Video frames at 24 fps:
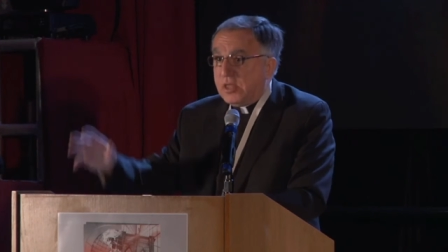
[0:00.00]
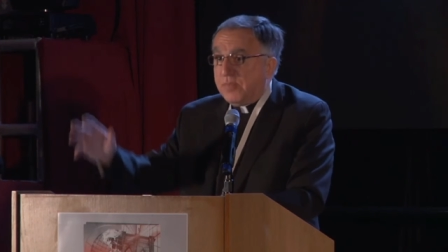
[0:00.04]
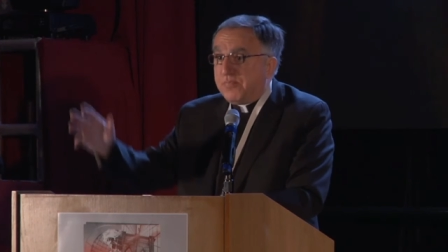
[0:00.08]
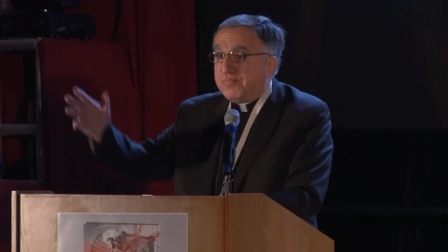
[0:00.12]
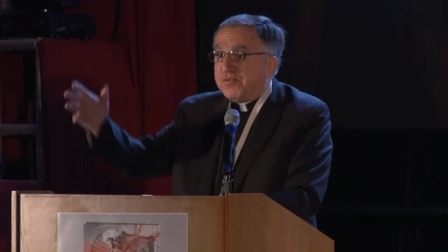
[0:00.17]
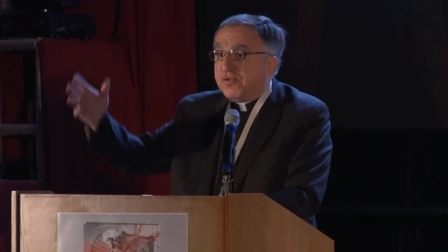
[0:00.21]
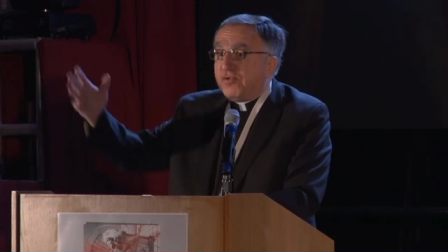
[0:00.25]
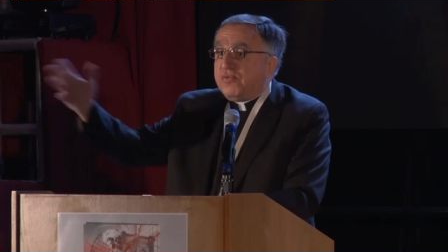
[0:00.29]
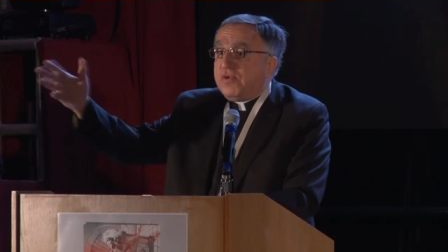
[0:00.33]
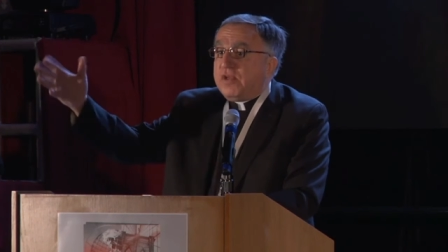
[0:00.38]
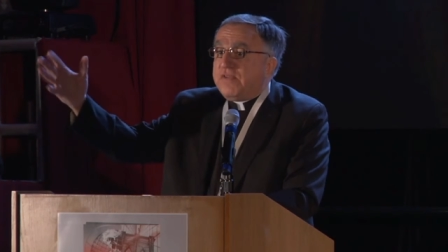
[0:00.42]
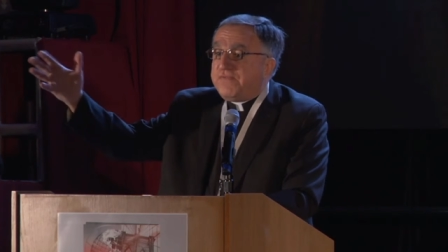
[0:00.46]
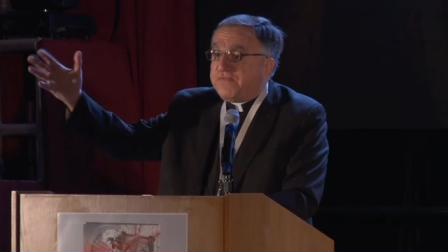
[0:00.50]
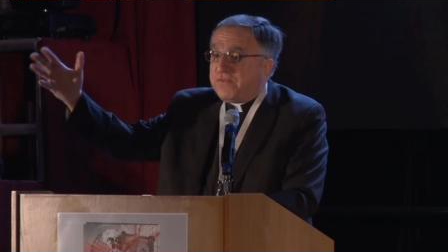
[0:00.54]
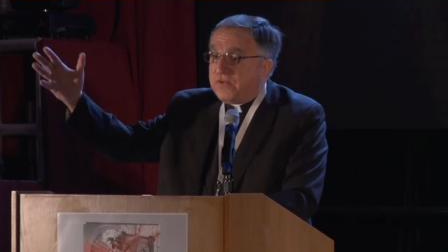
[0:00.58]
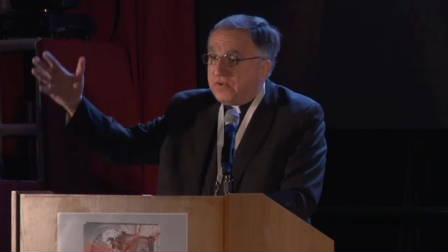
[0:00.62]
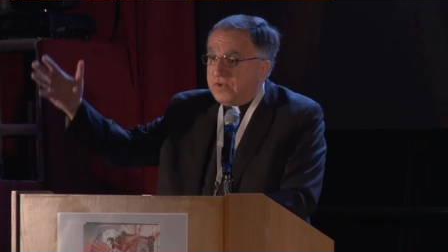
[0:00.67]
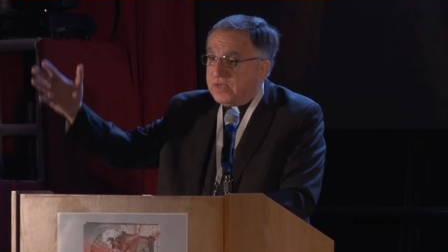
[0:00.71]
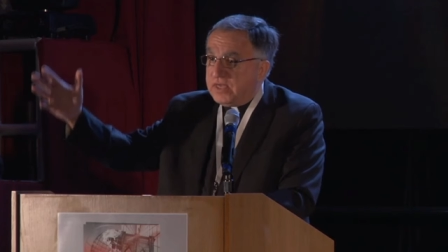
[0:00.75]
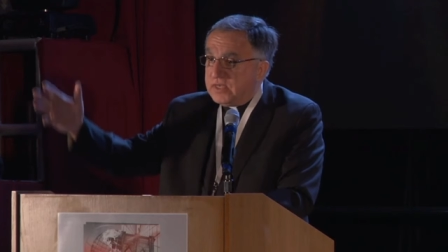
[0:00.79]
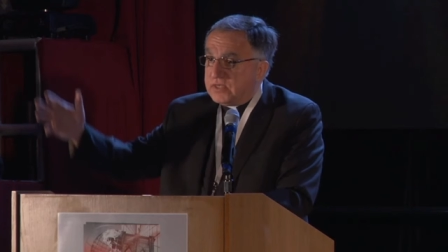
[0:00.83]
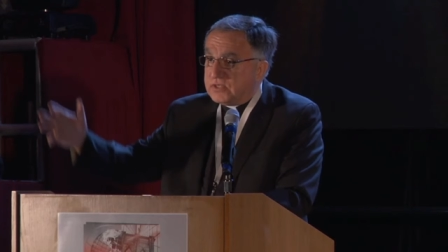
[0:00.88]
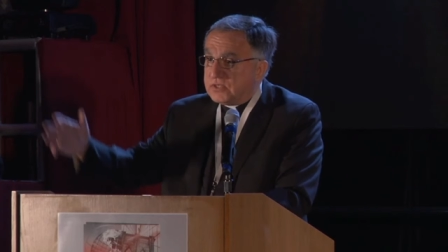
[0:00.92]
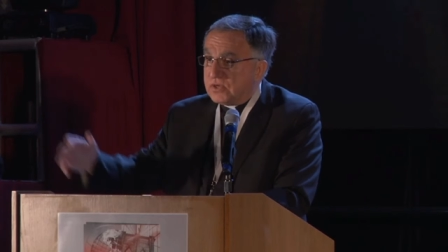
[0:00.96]

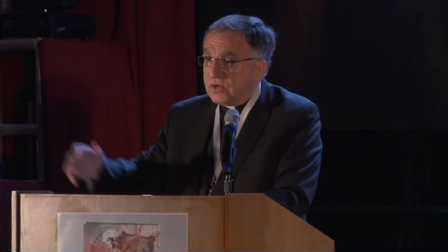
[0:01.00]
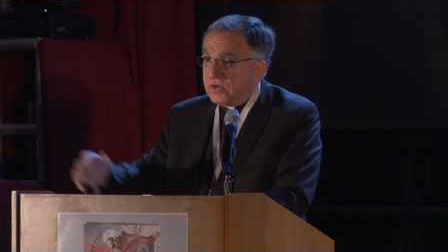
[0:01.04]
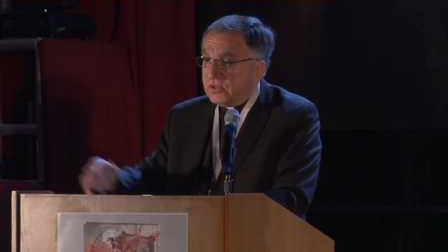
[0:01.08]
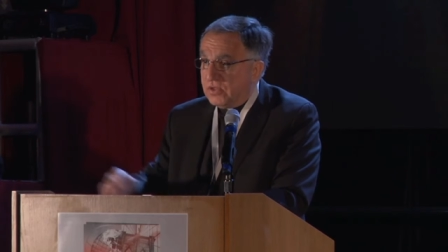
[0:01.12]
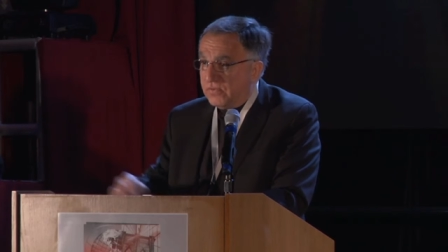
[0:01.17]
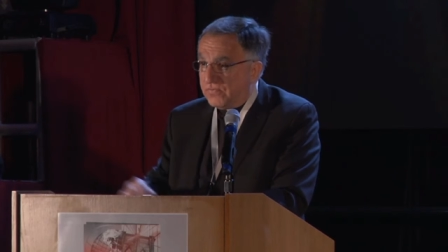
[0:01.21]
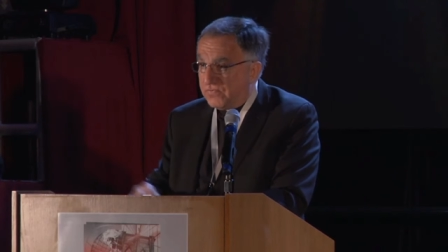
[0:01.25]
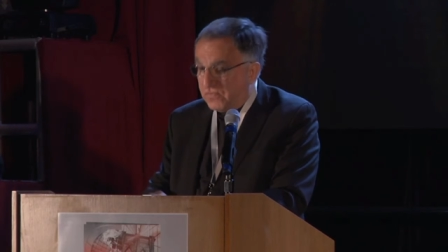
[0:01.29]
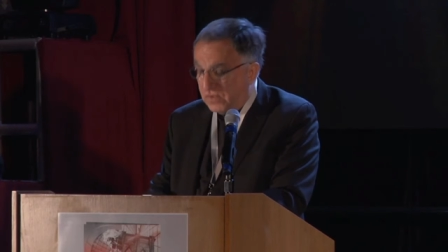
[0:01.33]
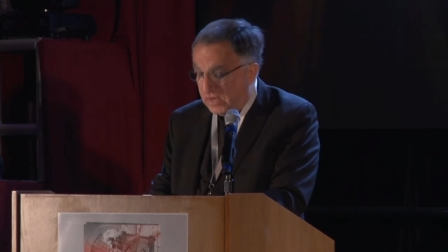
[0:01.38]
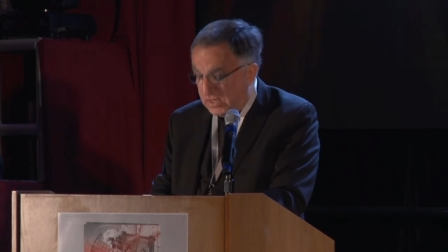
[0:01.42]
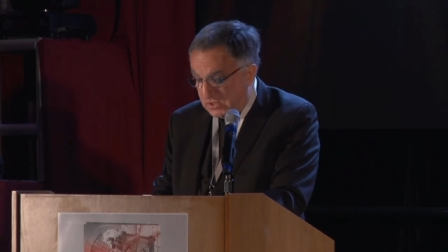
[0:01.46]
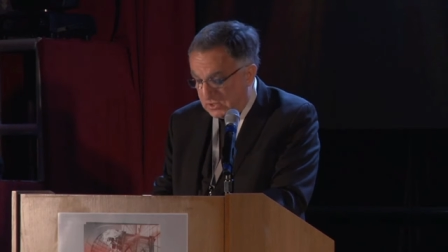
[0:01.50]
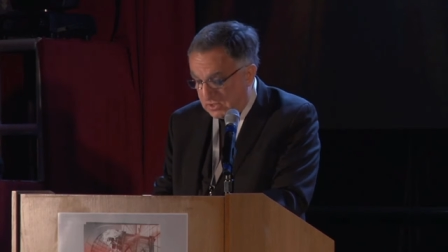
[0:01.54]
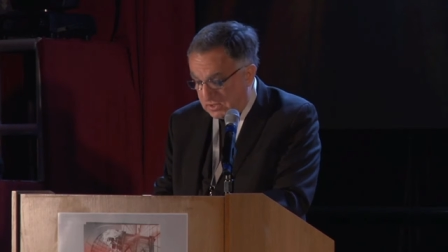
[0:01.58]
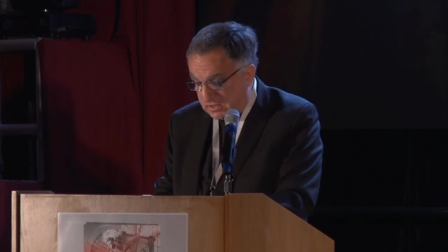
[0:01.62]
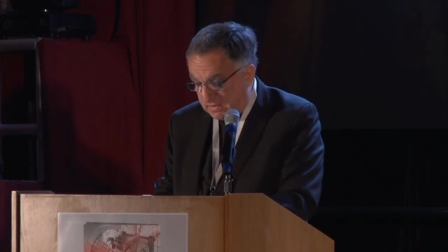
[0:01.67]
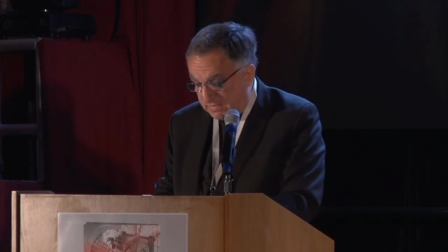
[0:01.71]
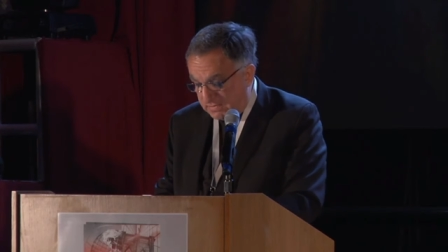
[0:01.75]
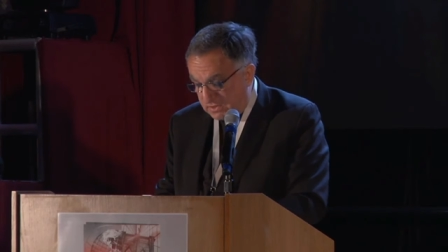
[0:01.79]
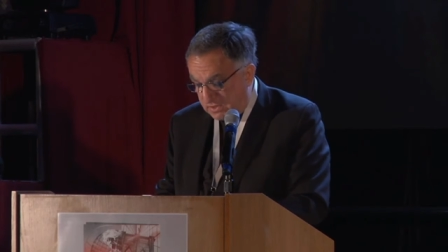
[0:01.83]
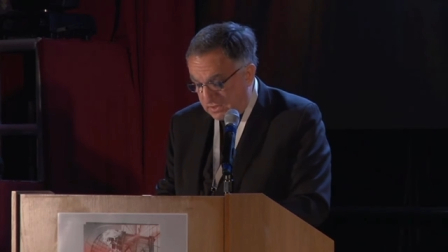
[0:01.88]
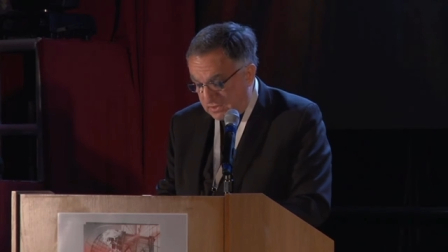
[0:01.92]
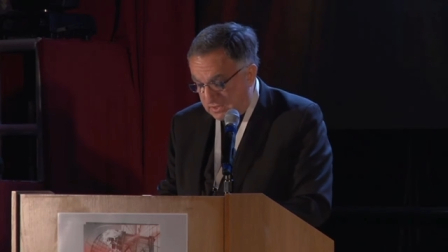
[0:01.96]
peripheries or the fringes
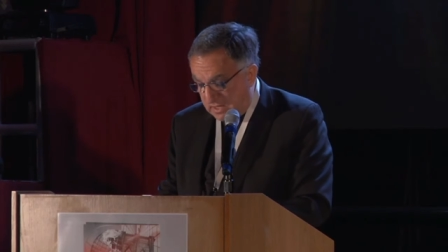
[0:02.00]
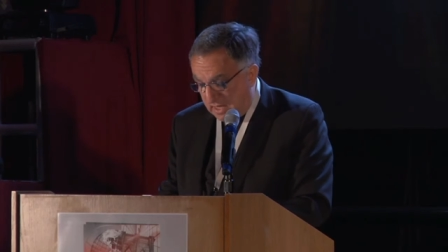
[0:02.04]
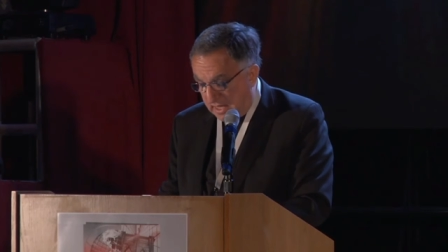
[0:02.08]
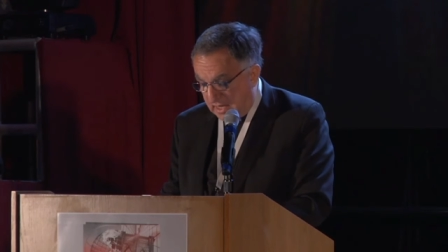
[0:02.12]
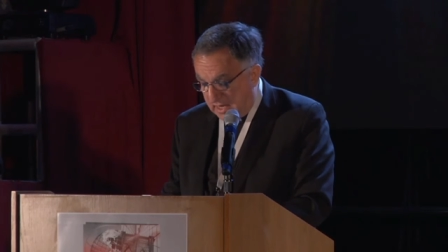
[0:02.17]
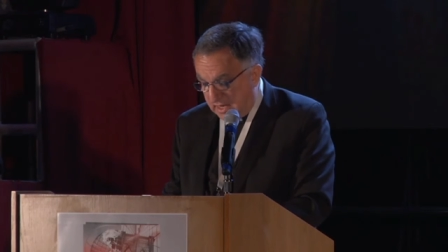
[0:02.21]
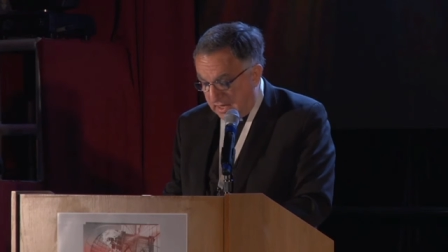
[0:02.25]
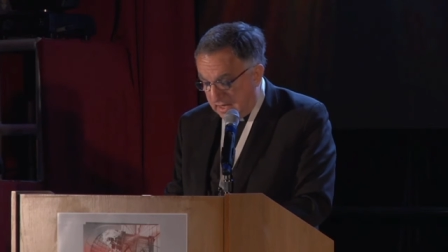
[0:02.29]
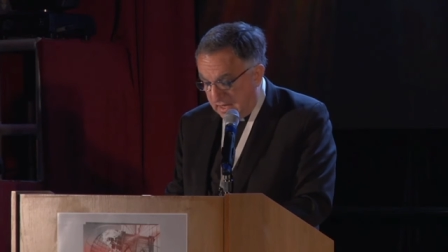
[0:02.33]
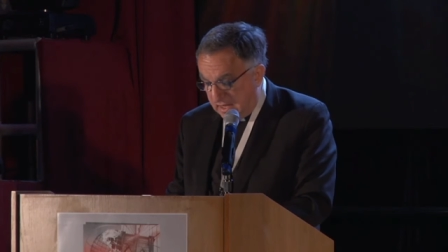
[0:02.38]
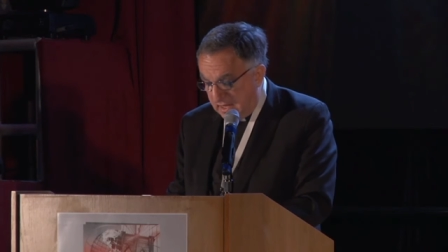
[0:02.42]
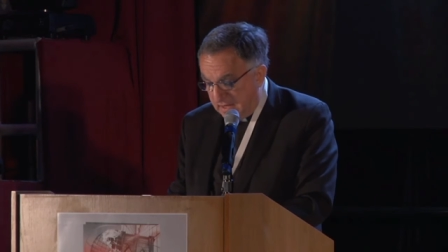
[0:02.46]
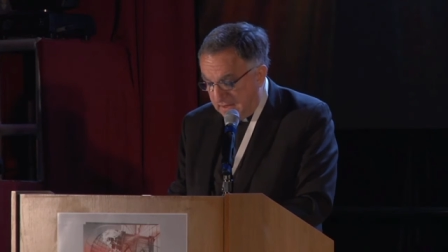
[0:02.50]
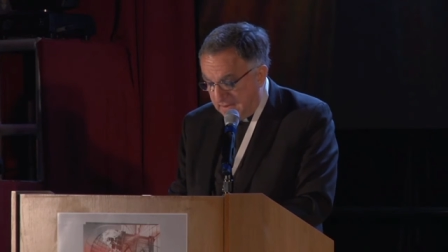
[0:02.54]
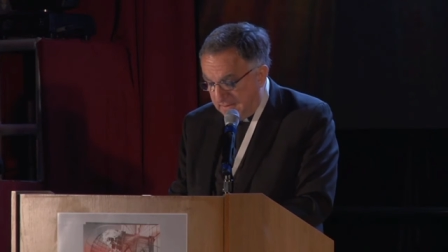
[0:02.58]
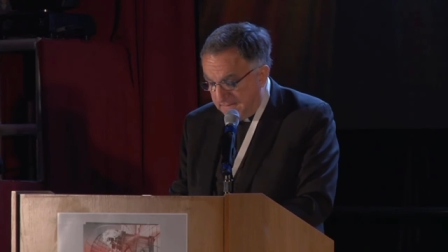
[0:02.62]
of society.